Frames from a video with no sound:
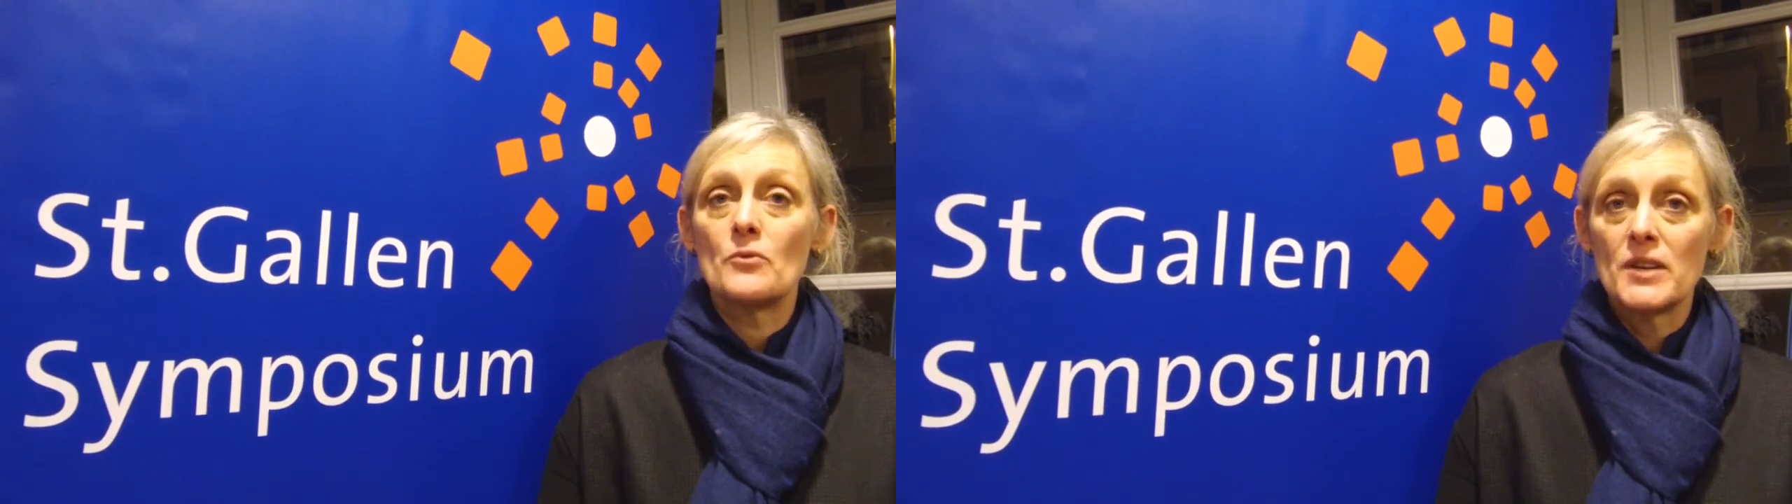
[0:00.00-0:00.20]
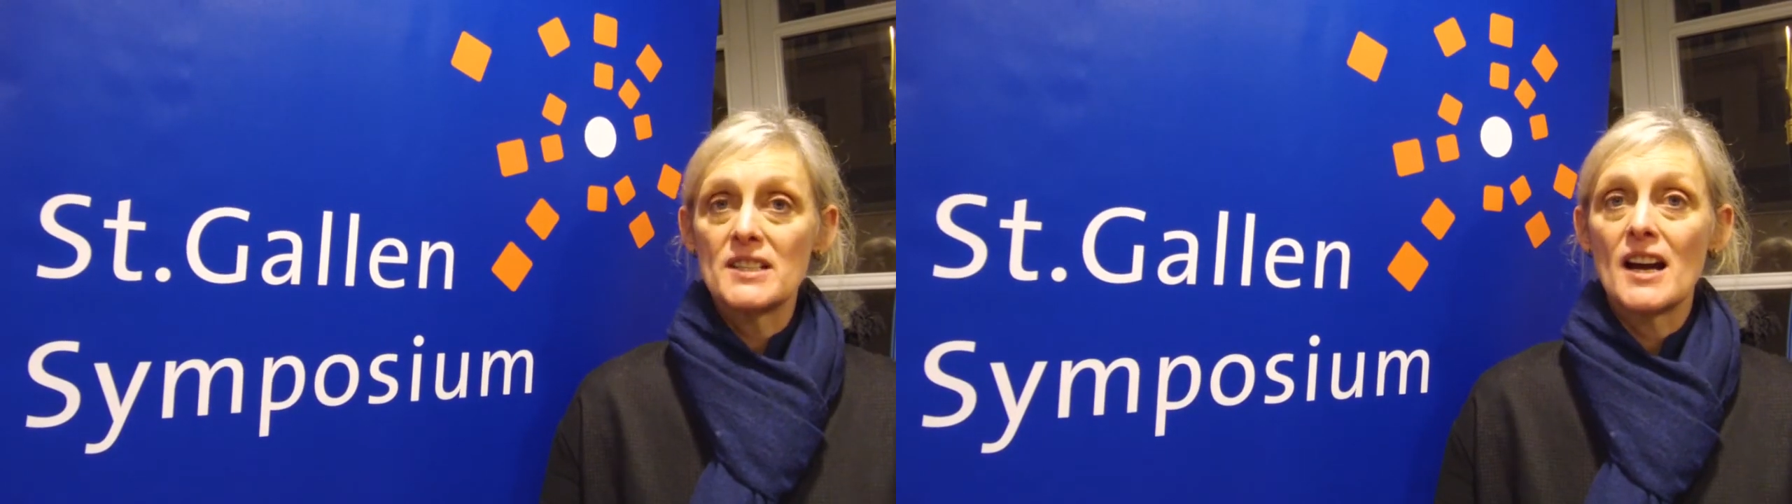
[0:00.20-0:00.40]

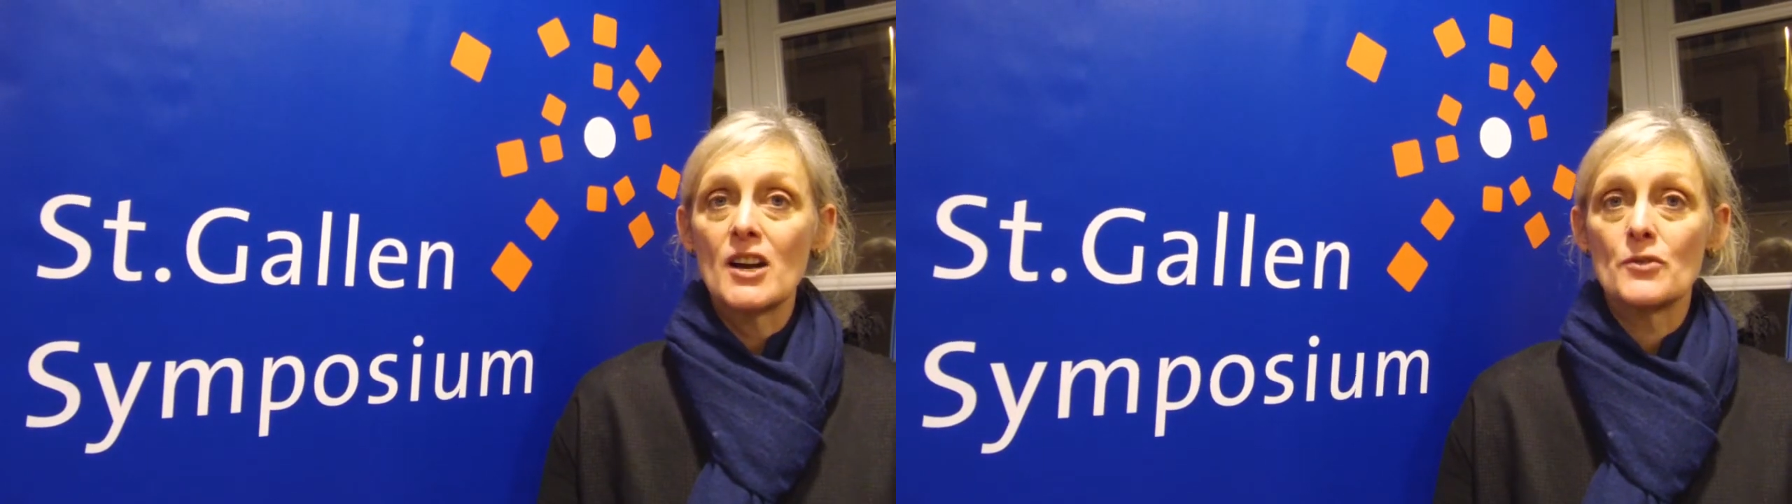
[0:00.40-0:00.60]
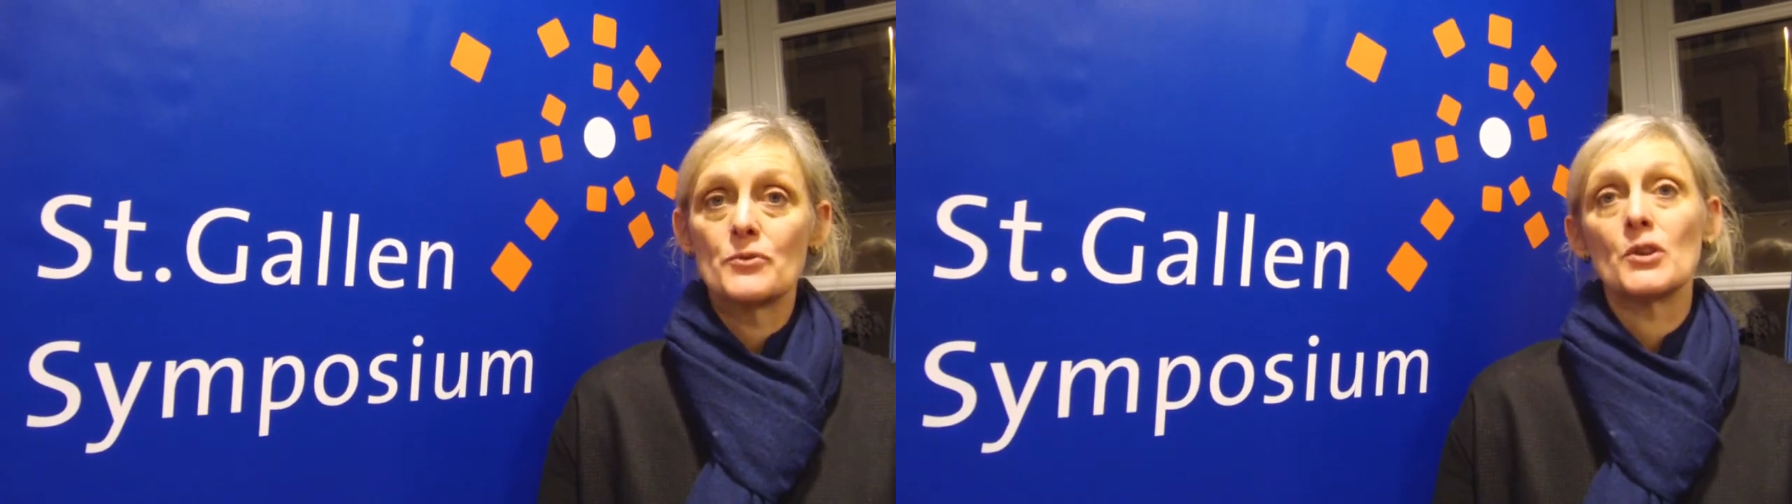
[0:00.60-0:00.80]

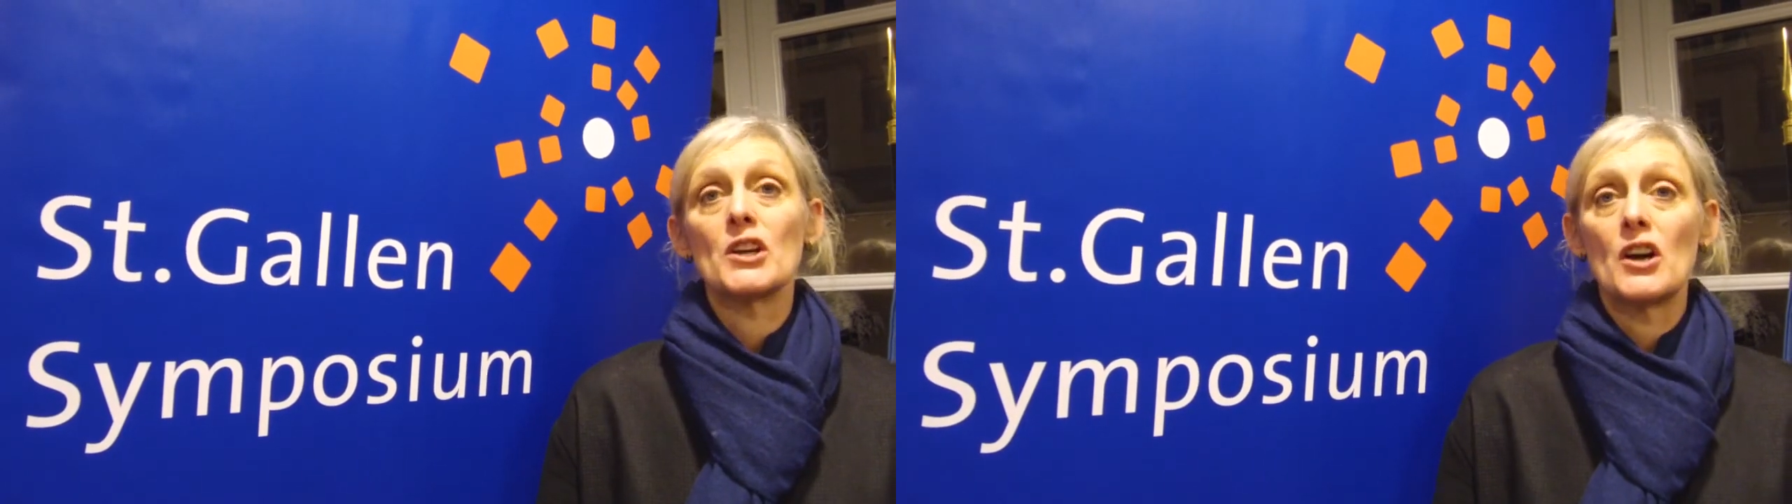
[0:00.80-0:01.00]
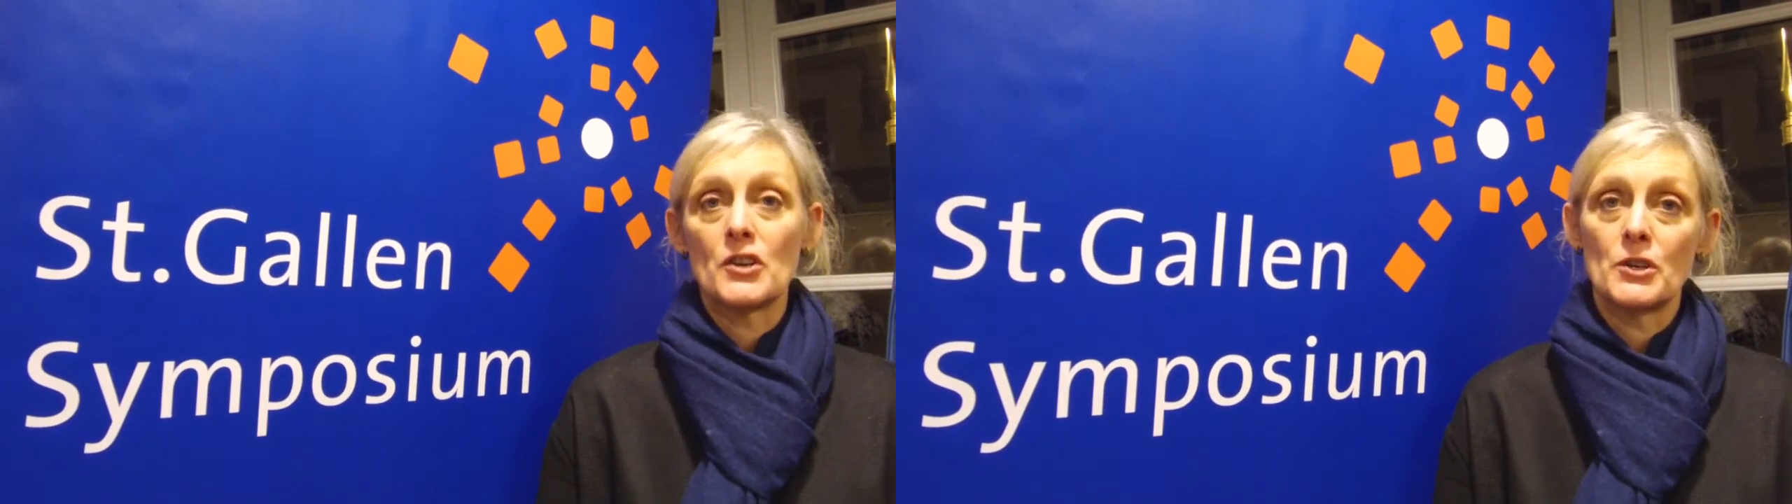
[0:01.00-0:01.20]
retire fully
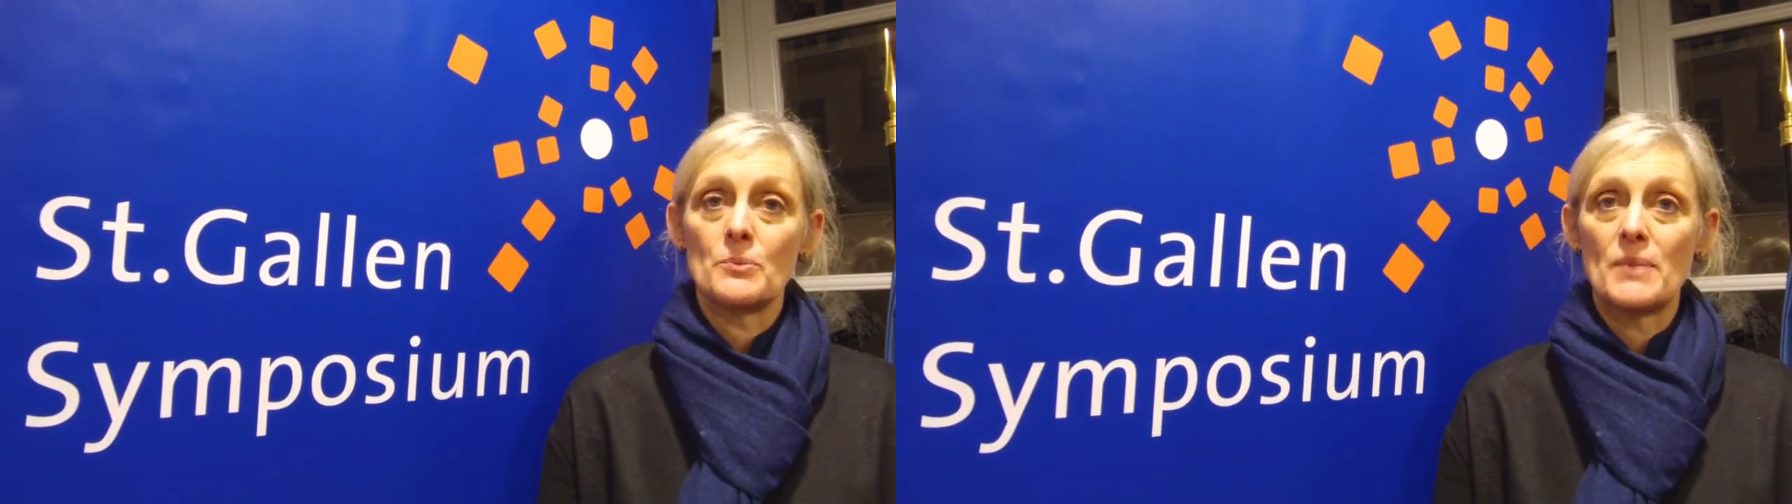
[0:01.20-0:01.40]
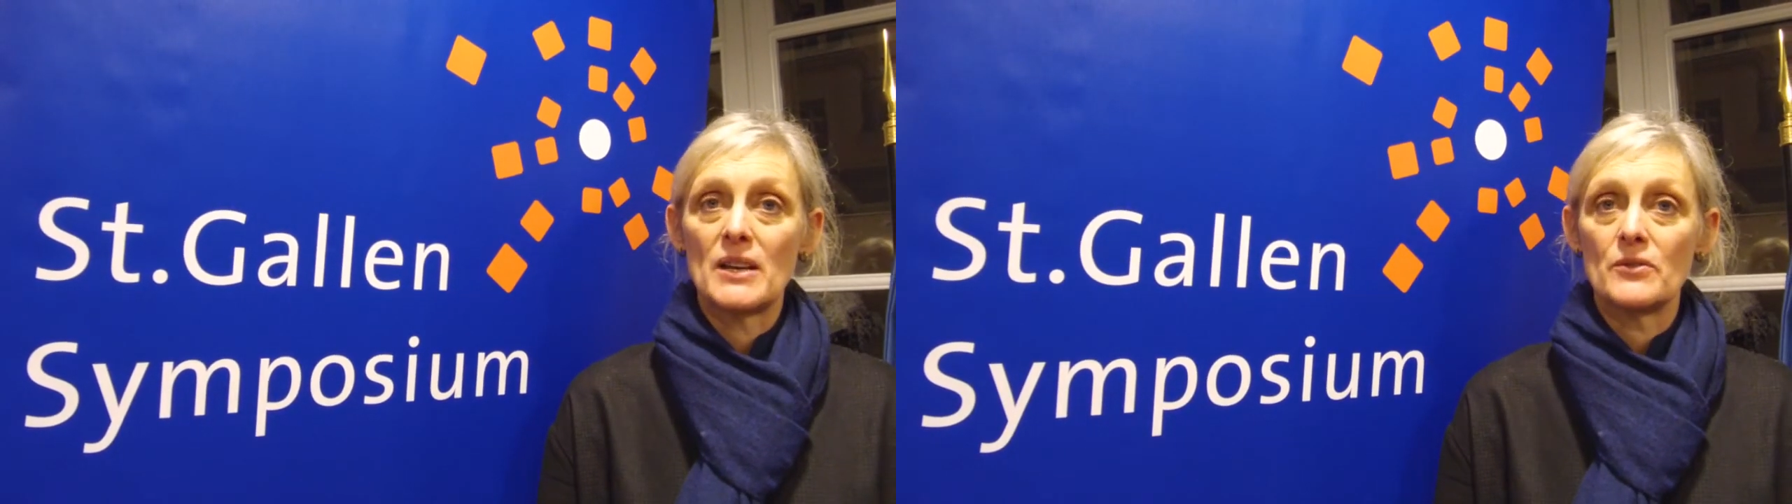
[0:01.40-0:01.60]
on a good
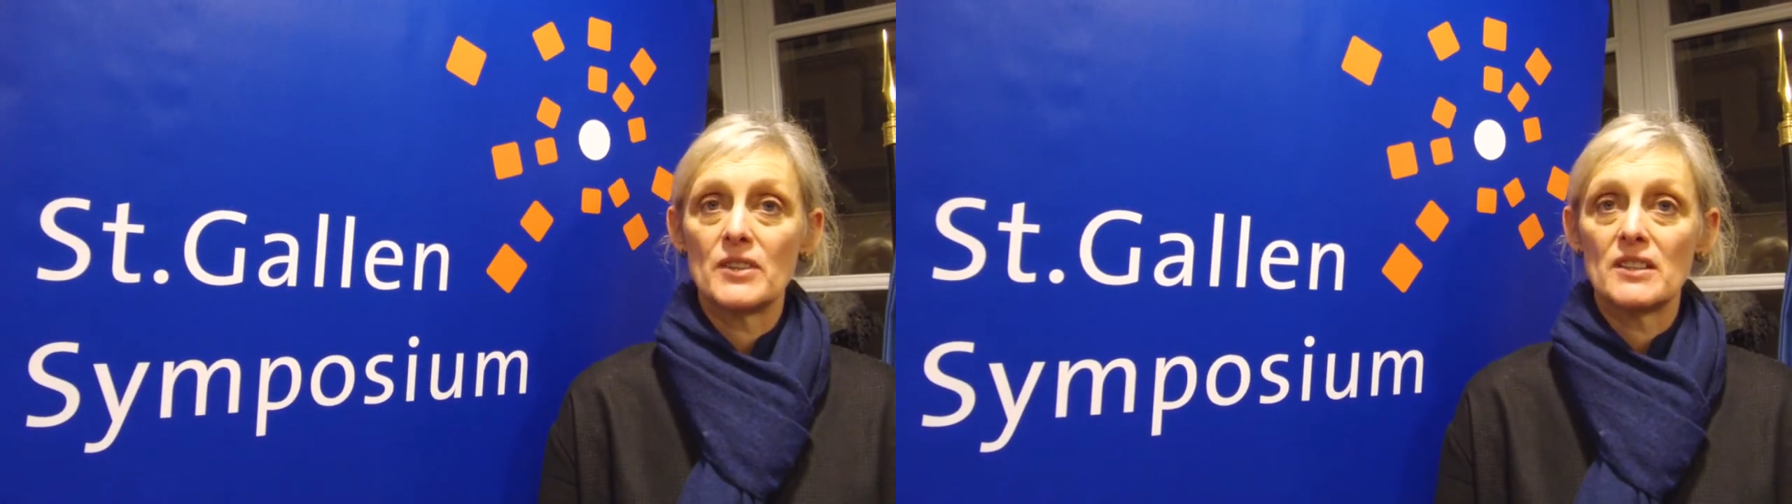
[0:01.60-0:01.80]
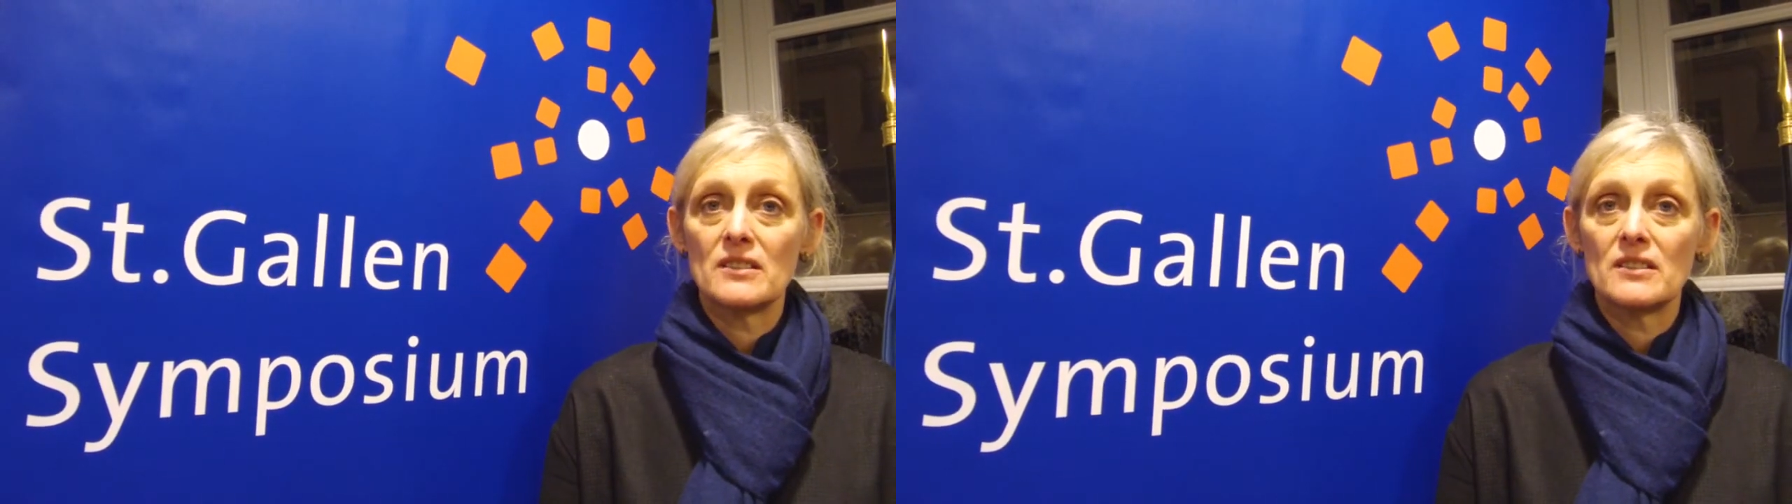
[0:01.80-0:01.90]
benefit.